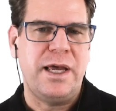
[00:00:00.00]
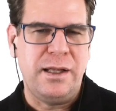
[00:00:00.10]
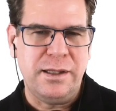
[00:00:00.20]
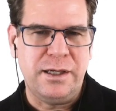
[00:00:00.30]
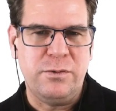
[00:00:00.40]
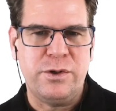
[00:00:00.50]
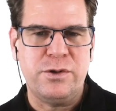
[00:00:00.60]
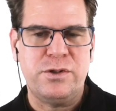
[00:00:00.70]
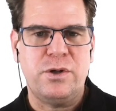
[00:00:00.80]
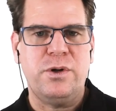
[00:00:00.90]
elegant with their
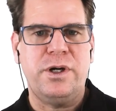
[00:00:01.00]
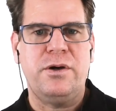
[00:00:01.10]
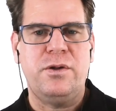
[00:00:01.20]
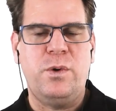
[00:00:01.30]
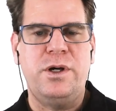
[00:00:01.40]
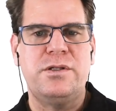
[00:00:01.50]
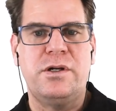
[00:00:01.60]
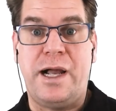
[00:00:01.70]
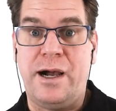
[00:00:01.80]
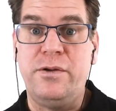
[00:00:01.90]
story are the ones that
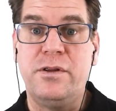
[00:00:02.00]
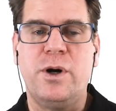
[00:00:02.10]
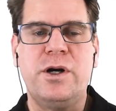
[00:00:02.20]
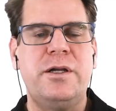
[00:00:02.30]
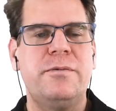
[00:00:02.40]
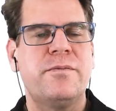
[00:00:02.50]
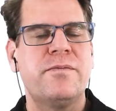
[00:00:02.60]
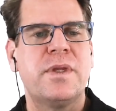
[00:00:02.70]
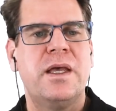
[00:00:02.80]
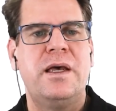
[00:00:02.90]
are out in the market.
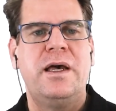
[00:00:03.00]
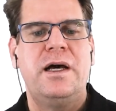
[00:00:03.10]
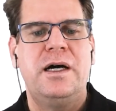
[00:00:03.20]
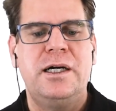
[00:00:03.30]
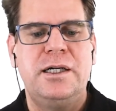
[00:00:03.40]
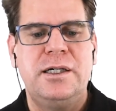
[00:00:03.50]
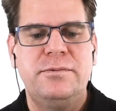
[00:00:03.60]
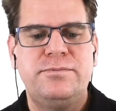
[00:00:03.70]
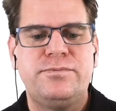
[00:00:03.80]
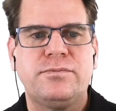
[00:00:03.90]

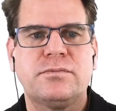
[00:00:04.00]
And